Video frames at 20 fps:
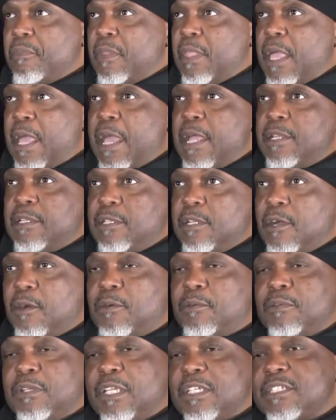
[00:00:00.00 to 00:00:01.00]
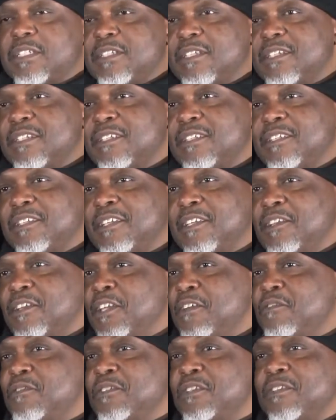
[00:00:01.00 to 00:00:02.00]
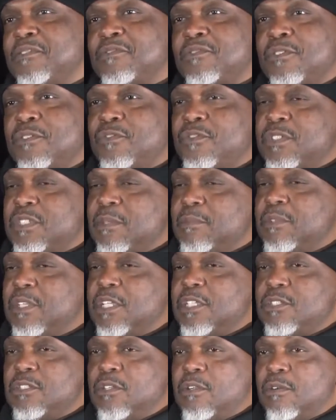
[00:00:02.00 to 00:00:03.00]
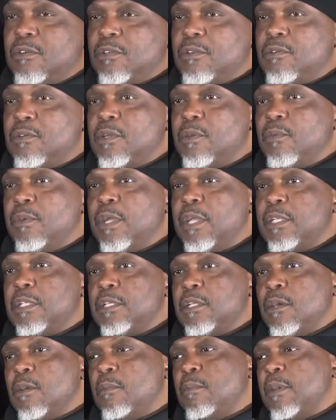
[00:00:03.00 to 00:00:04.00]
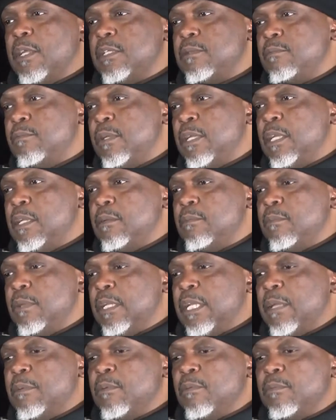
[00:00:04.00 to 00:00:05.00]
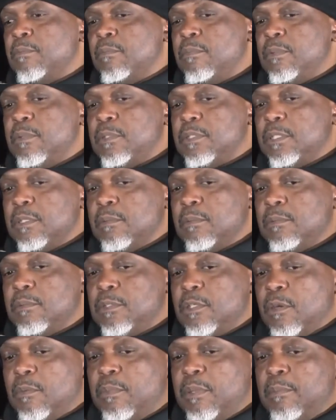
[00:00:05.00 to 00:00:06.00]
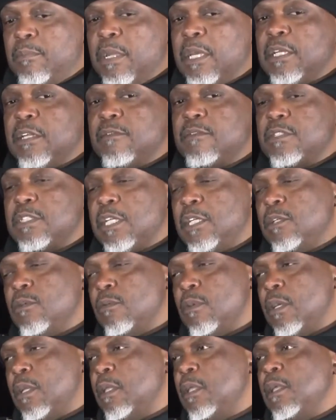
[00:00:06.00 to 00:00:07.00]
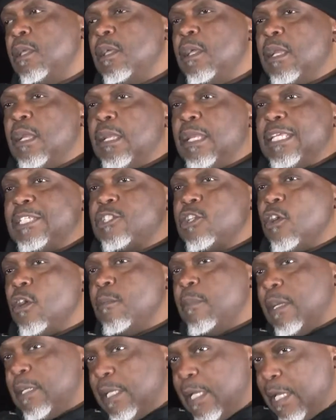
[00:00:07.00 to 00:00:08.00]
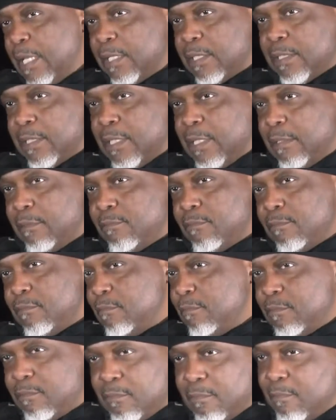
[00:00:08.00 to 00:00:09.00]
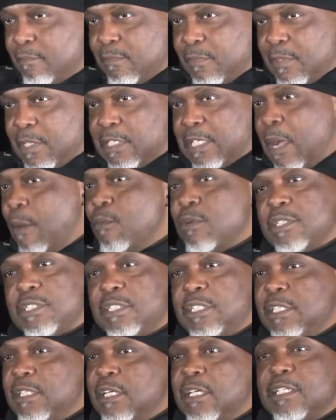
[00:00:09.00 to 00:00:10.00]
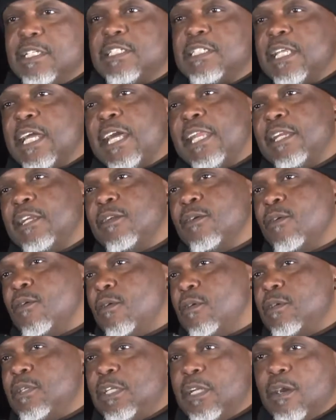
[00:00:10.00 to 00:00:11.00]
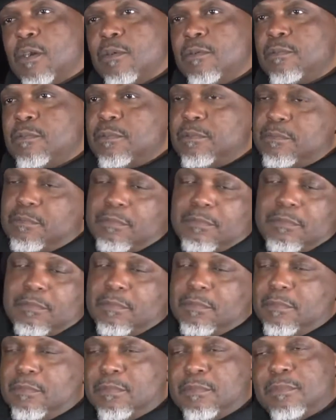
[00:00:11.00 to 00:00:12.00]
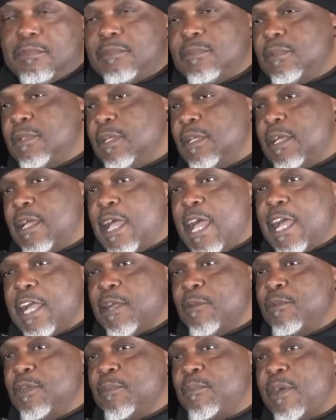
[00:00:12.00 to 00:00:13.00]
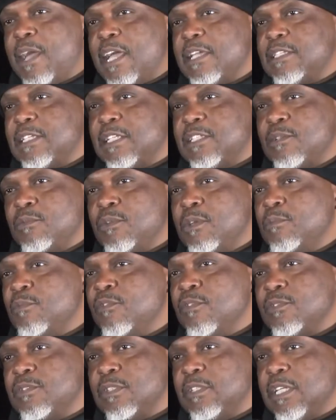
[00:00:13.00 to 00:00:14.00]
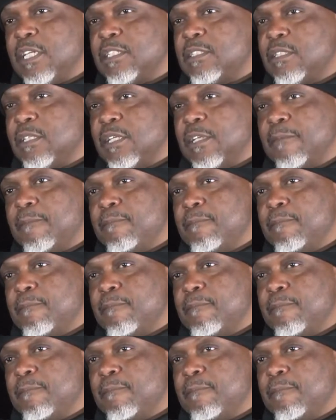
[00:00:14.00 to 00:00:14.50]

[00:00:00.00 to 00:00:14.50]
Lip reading: and listening. Even if it's some things you don't agree with, but being able to be big enough to say, what, let's talk about that, because I wasn't either understanding or how can we get past that so we can move on to the next thing.